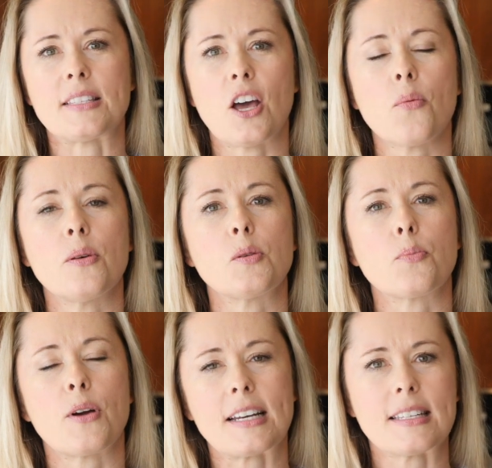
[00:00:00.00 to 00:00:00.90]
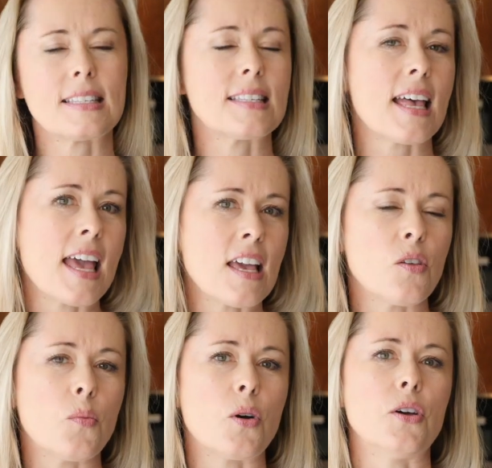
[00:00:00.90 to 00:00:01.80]
Help them to practice saying the
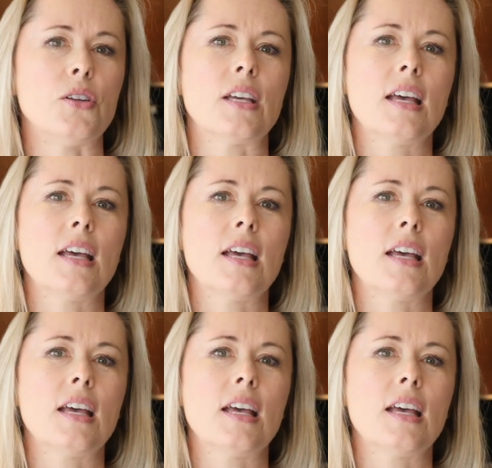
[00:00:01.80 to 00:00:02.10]
word,